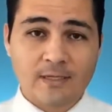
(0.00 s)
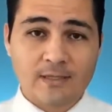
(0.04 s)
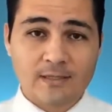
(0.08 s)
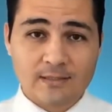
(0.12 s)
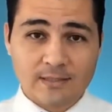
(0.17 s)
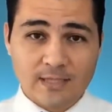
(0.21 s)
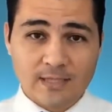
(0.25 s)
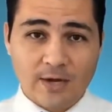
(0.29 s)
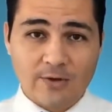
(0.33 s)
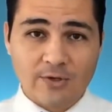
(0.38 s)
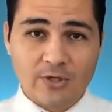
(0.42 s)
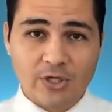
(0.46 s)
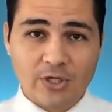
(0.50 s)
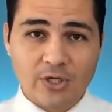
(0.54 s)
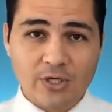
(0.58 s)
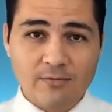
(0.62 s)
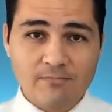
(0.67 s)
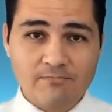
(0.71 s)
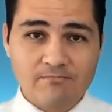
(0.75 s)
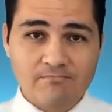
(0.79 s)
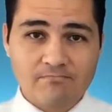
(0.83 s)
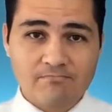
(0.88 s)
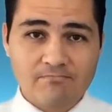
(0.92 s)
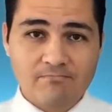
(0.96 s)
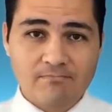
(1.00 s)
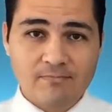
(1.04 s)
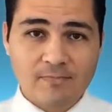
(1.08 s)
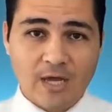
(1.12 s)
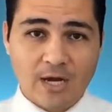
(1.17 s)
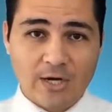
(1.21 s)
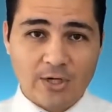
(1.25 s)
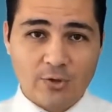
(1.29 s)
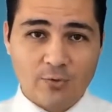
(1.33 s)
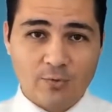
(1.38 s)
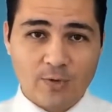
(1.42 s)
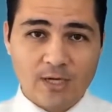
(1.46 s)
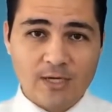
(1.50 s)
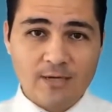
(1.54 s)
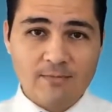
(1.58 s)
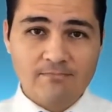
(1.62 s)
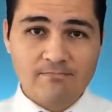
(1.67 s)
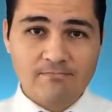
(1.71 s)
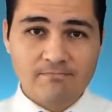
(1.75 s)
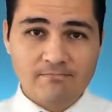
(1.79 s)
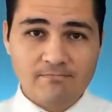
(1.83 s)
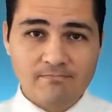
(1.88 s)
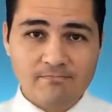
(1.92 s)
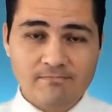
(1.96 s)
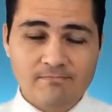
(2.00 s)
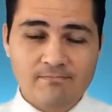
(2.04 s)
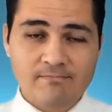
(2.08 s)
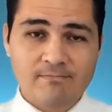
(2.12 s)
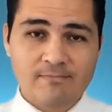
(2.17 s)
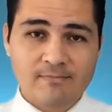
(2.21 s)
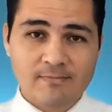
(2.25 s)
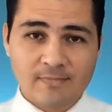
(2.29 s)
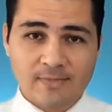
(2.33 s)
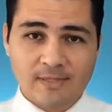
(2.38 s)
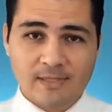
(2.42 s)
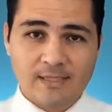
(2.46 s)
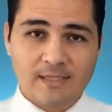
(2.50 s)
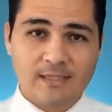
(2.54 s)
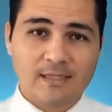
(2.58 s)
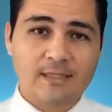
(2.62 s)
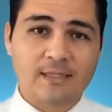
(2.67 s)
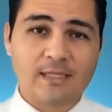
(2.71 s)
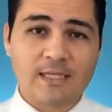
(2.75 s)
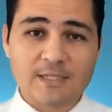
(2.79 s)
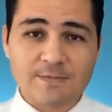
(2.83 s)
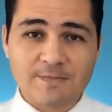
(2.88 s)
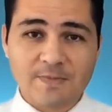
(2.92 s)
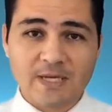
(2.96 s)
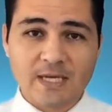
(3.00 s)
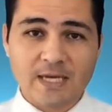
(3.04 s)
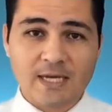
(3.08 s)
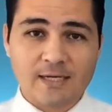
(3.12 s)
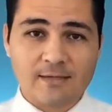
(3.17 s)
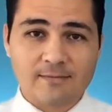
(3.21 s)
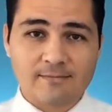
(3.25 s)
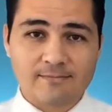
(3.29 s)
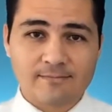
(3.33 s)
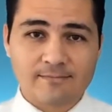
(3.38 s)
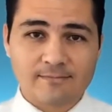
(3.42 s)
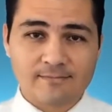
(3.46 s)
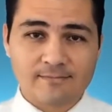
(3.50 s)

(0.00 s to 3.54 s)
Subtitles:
Sound good? Are you ready? Let's begin.